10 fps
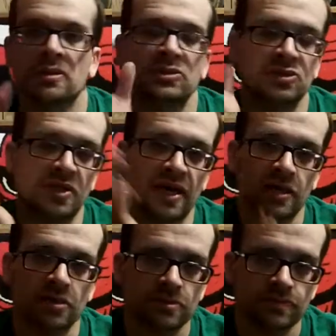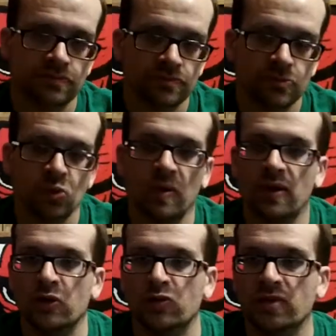Seattle, we
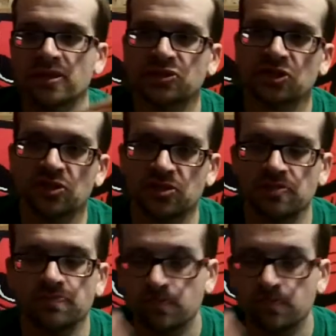had a great season.